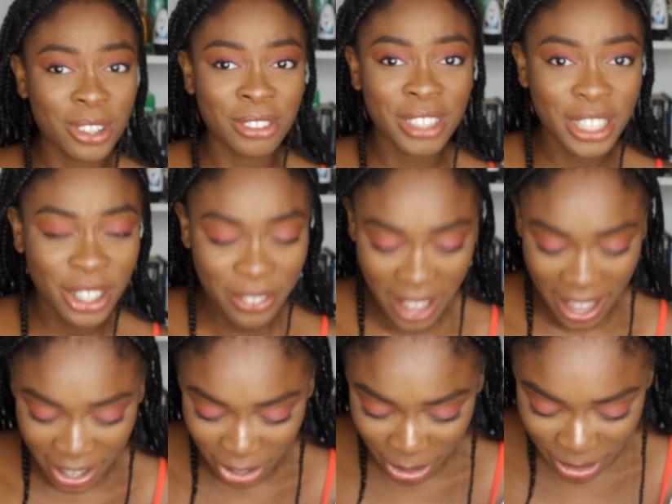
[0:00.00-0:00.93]
I really hope
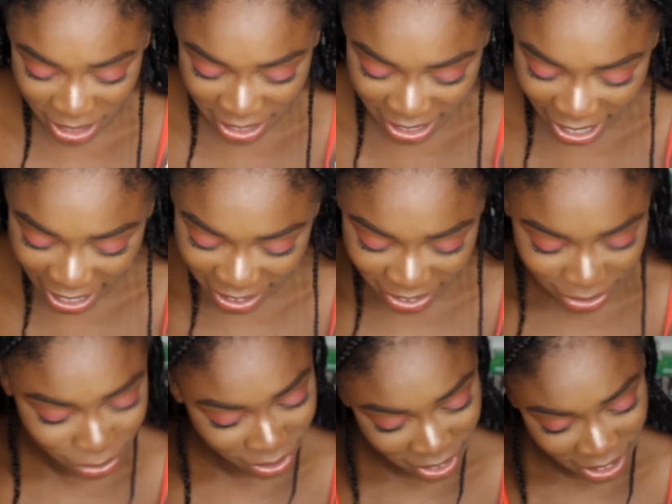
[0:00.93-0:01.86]
that helps, because
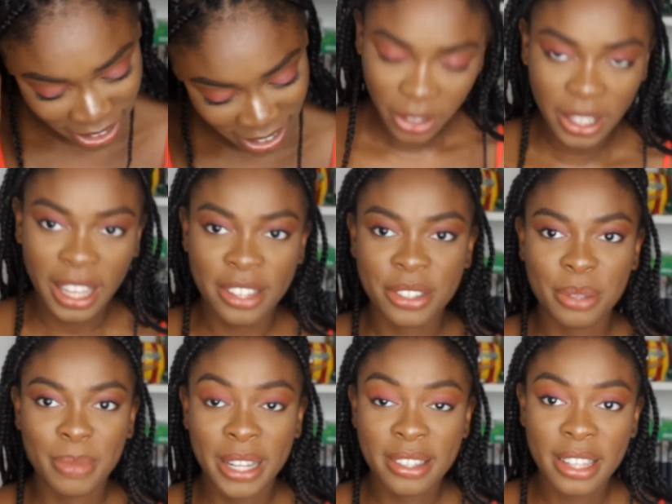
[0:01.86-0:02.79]
okay,
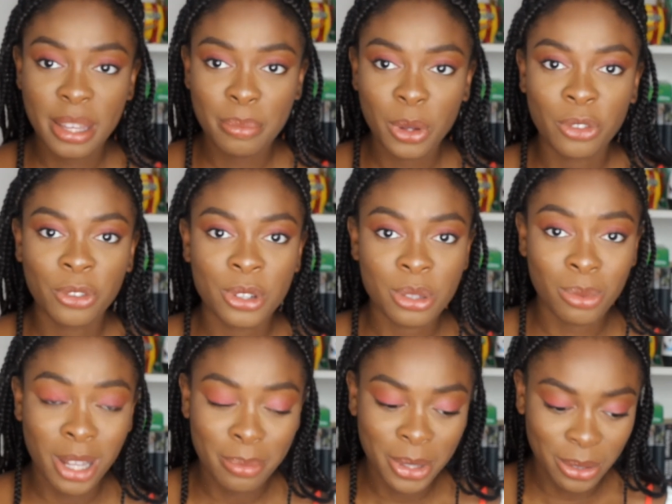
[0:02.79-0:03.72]
so my tip for
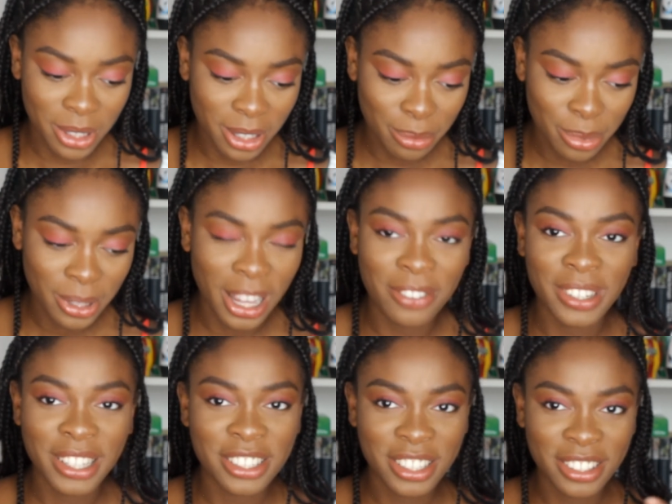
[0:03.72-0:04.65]
sweat buildup, I
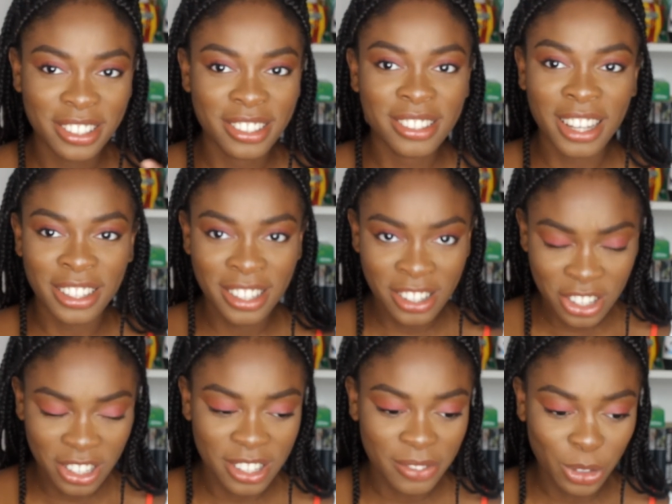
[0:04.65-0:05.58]
literally just
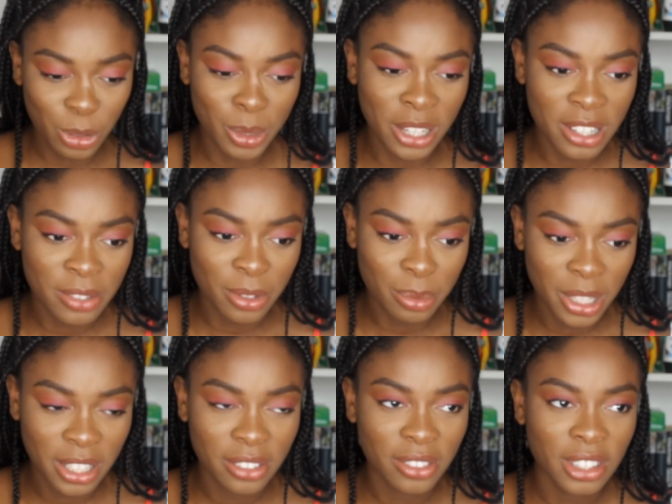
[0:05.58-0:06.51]
thought about this for a
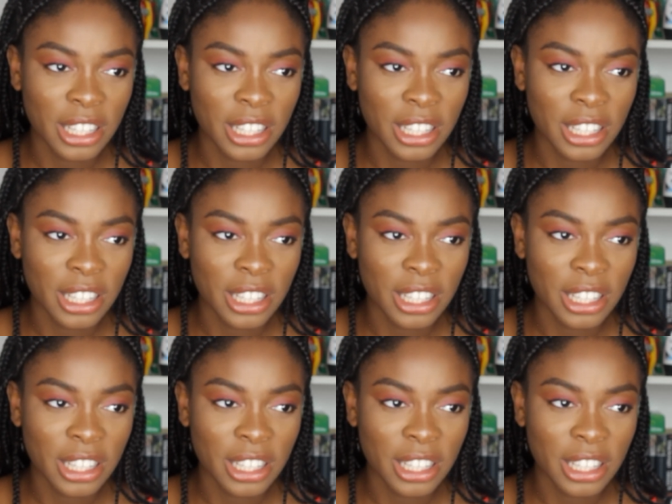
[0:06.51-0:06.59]
minute.